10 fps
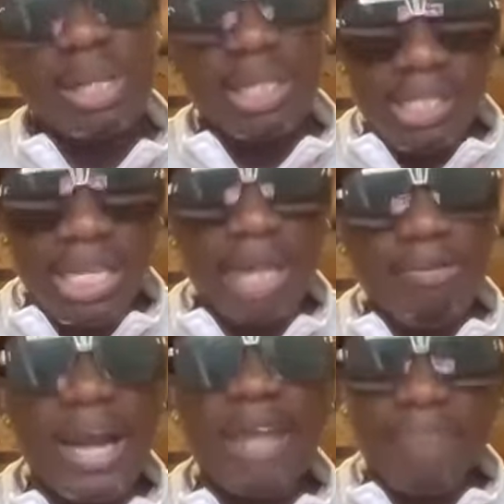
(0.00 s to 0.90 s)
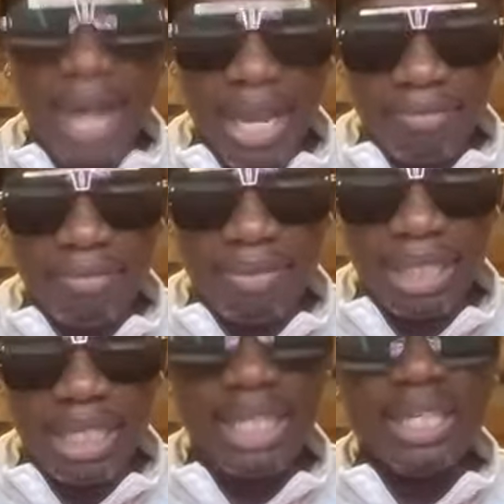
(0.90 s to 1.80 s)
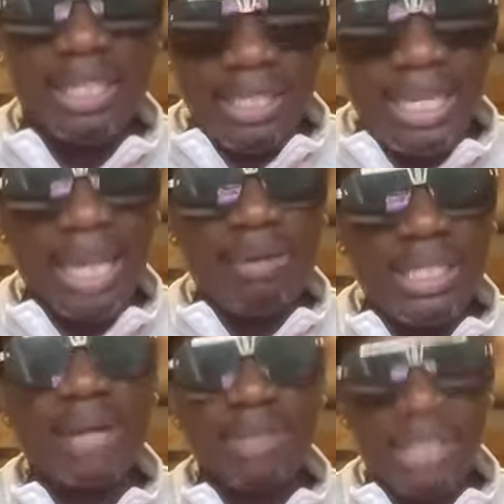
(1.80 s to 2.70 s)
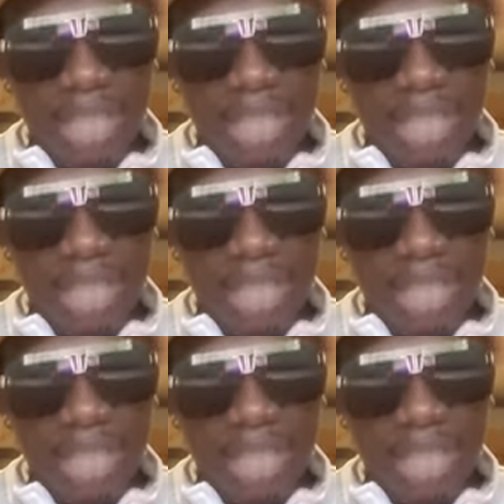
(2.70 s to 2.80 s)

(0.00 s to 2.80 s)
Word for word: 055 000